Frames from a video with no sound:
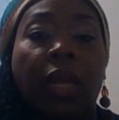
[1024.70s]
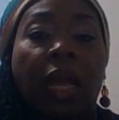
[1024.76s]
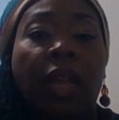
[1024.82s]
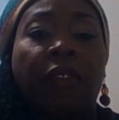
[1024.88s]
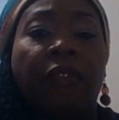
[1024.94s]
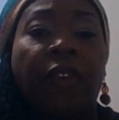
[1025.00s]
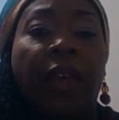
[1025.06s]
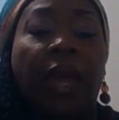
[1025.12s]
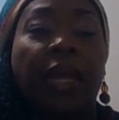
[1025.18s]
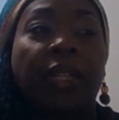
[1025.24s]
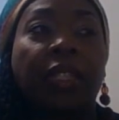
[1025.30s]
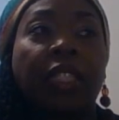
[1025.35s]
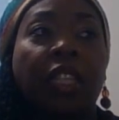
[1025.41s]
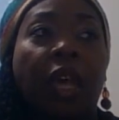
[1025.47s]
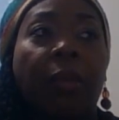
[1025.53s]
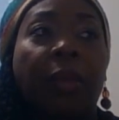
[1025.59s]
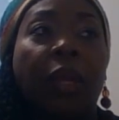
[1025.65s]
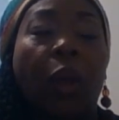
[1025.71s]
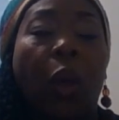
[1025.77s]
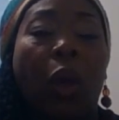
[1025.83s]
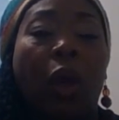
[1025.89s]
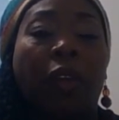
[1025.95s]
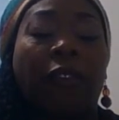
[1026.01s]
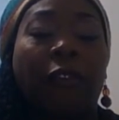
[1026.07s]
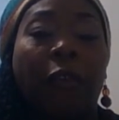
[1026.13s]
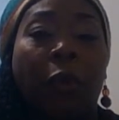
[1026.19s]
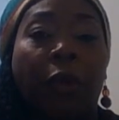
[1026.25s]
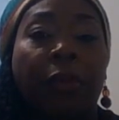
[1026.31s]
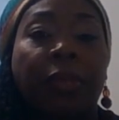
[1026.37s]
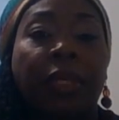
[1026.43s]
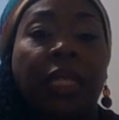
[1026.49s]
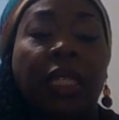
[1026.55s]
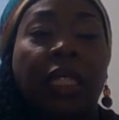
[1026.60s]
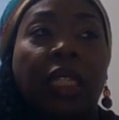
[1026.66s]
and violence come in all
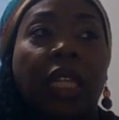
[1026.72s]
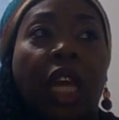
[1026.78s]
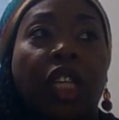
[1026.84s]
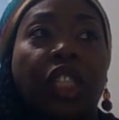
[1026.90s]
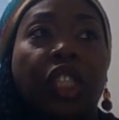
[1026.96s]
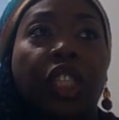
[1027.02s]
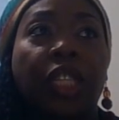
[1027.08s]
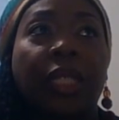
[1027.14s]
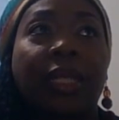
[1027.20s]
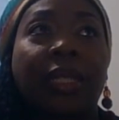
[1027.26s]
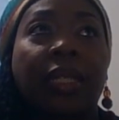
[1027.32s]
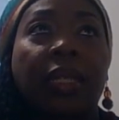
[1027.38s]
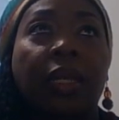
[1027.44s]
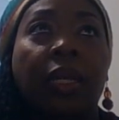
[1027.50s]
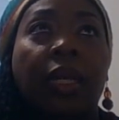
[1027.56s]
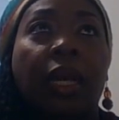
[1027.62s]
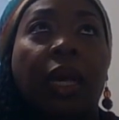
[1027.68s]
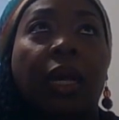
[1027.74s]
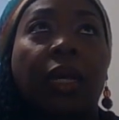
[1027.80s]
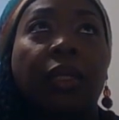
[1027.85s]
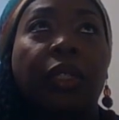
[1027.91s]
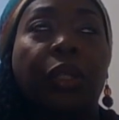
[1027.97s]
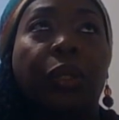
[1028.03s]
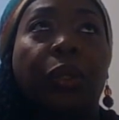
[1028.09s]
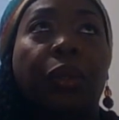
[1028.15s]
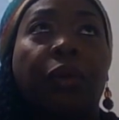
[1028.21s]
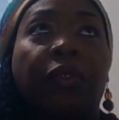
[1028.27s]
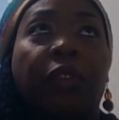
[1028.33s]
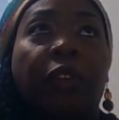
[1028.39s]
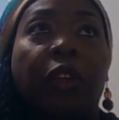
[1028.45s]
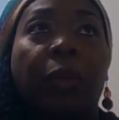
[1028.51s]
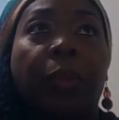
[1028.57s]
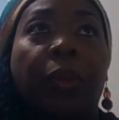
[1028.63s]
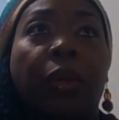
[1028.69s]
forms. It's not just
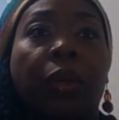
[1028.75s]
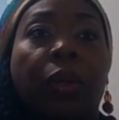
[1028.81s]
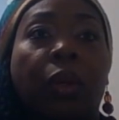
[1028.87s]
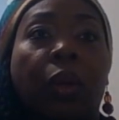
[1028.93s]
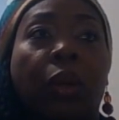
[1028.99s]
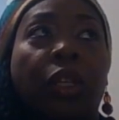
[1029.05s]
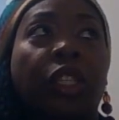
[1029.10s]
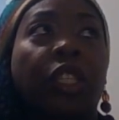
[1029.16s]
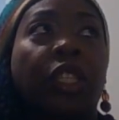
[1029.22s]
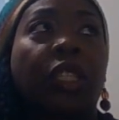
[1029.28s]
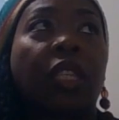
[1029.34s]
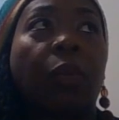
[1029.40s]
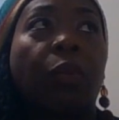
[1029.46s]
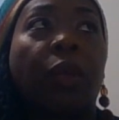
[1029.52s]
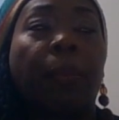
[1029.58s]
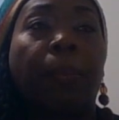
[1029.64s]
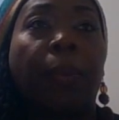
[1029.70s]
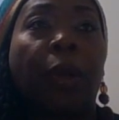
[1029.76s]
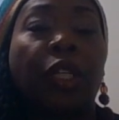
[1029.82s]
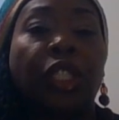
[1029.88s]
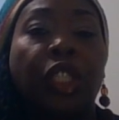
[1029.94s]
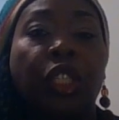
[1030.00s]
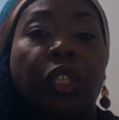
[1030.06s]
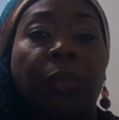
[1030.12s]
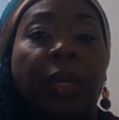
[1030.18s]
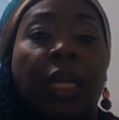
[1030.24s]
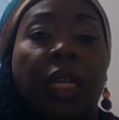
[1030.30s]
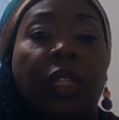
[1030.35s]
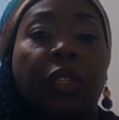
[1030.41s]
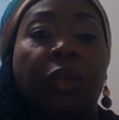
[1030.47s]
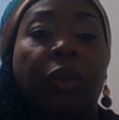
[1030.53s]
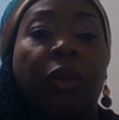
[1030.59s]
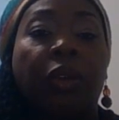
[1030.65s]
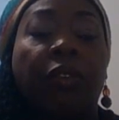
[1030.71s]
verbal or just someone punching you because
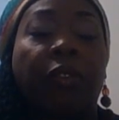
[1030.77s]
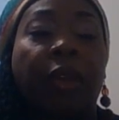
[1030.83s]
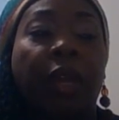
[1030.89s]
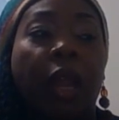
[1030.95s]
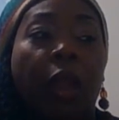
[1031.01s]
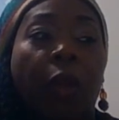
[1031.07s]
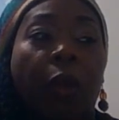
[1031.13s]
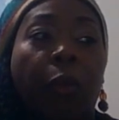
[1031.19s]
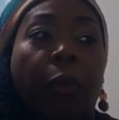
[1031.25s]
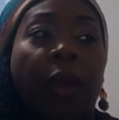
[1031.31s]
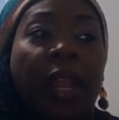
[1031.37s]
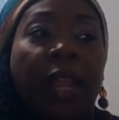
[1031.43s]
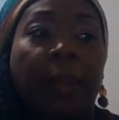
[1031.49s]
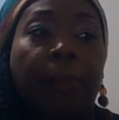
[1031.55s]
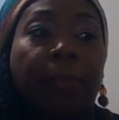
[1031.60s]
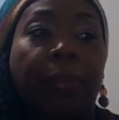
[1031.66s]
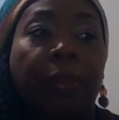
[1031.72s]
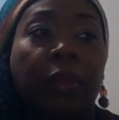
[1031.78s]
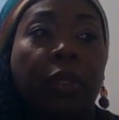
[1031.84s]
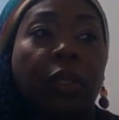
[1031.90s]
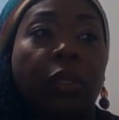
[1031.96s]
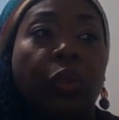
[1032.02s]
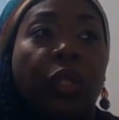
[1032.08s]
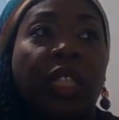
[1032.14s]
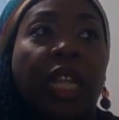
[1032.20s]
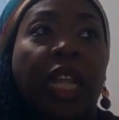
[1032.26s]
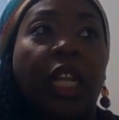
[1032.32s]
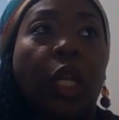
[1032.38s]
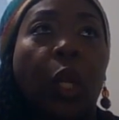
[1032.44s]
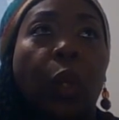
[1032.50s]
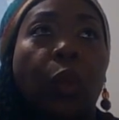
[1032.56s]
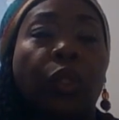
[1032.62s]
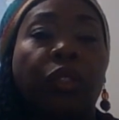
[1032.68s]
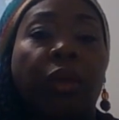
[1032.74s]
your girlfriend. Rape. You say
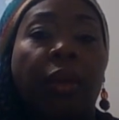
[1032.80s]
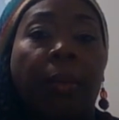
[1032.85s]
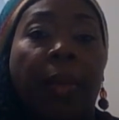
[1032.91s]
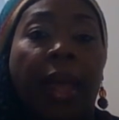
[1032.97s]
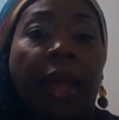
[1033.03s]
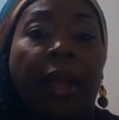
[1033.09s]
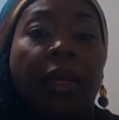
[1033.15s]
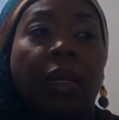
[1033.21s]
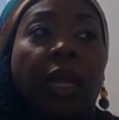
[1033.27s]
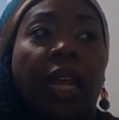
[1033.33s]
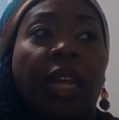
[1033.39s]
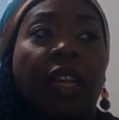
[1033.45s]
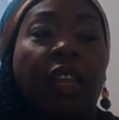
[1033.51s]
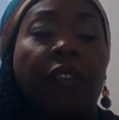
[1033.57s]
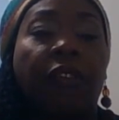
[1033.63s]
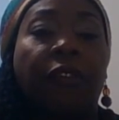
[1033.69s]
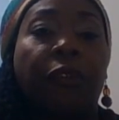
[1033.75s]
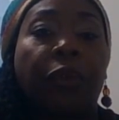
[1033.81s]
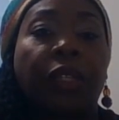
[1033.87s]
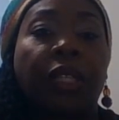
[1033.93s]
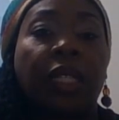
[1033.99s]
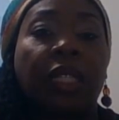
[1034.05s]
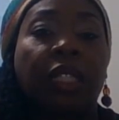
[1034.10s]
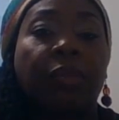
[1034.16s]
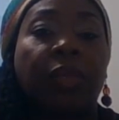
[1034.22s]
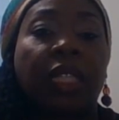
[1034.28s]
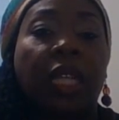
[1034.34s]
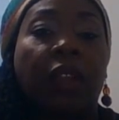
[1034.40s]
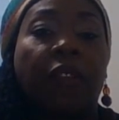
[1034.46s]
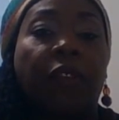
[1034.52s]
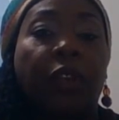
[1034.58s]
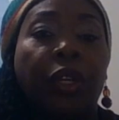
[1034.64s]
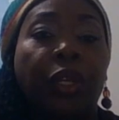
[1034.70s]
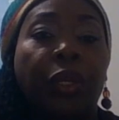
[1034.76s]
no to a man and he forces
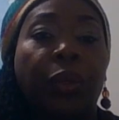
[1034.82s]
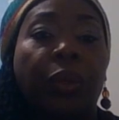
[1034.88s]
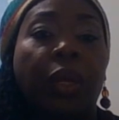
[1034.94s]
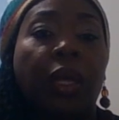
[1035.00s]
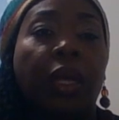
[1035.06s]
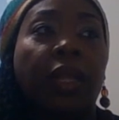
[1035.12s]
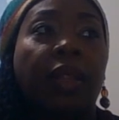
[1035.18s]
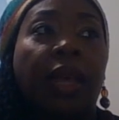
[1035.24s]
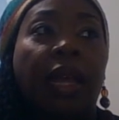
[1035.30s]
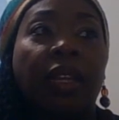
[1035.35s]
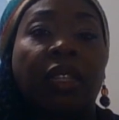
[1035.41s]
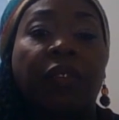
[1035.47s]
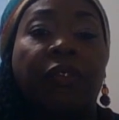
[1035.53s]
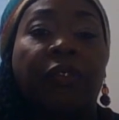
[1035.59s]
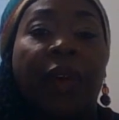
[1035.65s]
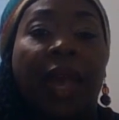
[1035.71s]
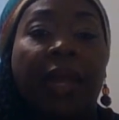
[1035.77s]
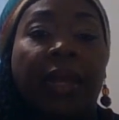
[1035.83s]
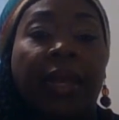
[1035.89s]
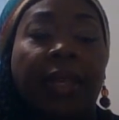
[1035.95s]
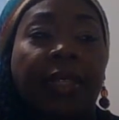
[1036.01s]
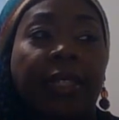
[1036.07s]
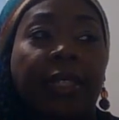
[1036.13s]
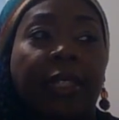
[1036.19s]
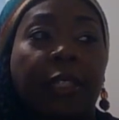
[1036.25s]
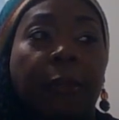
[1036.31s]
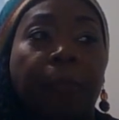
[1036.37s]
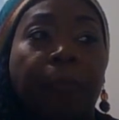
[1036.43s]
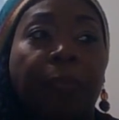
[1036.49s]
himself on you. That is violence.